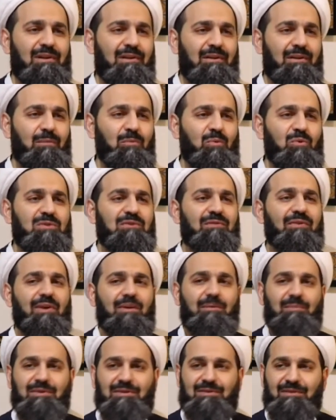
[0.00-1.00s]
The most
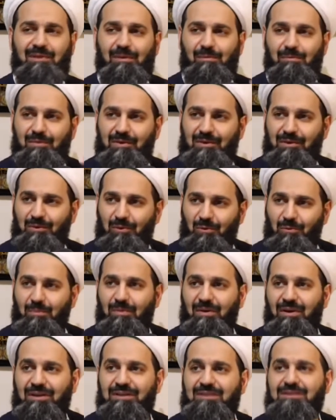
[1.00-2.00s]
famous in the
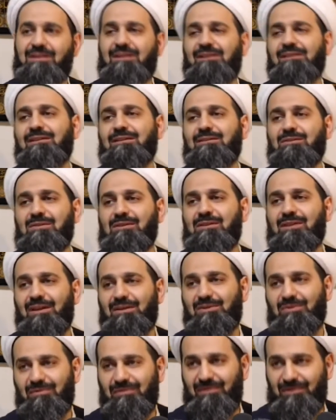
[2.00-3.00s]
Ummah is that the
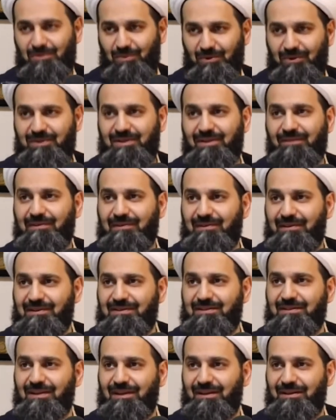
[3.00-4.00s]
night of the 27th
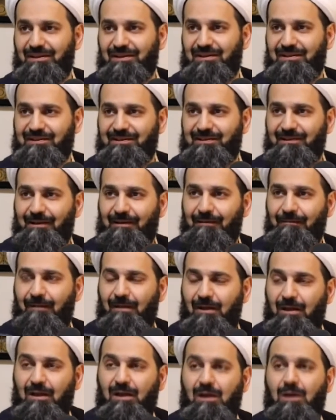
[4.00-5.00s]
is that night.
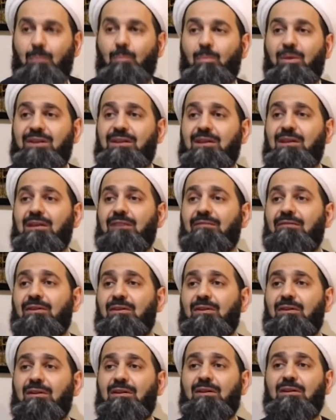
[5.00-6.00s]
But
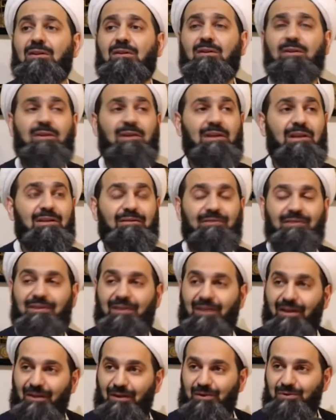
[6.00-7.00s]
even
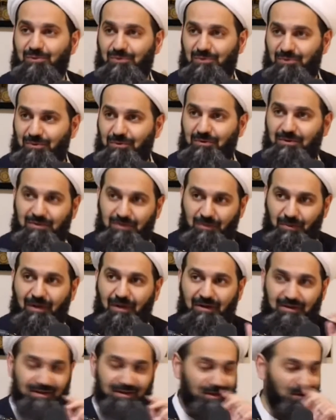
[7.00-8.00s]
Allah
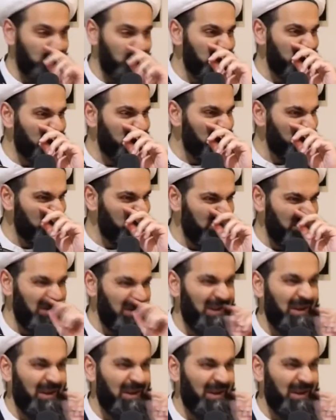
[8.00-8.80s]
subhanAllah, see the wisdom?